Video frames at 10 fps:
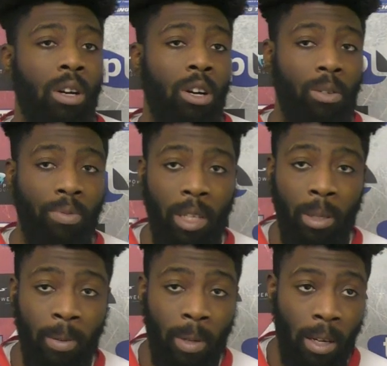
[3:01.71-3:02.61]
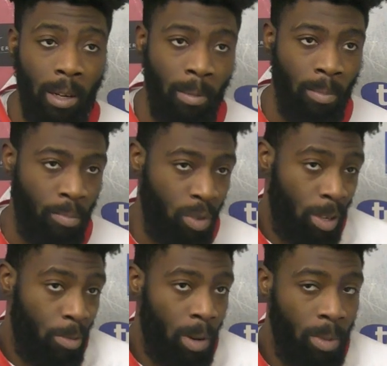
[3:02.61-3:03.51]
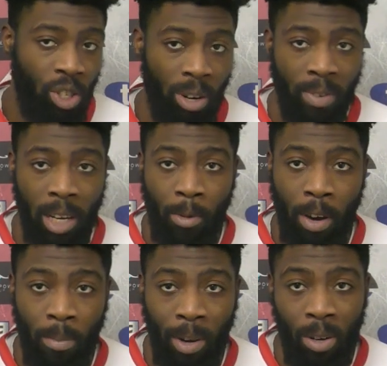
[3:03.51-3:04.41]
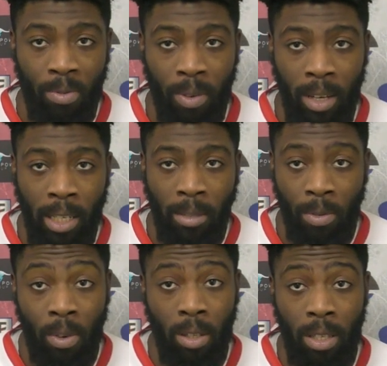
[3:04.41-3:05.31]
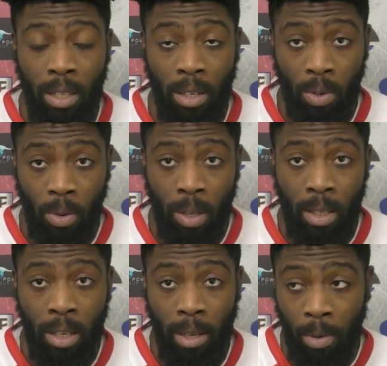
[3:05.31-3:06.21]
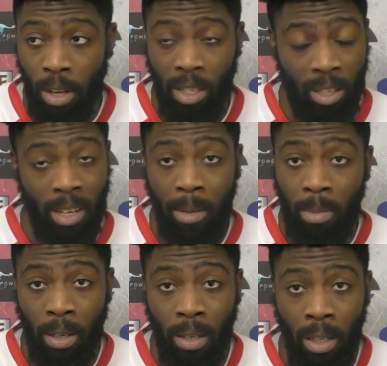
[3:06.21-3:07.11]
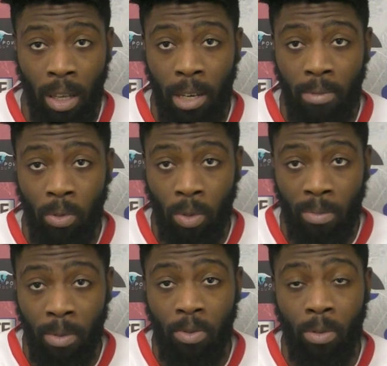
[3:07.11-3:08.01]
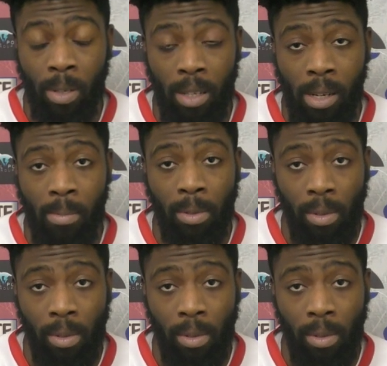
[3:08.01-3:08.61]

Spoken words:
hopefully, they'll probably shuffle it around, but hopefully we've got a decent squad and we could just keep the levels of performance up.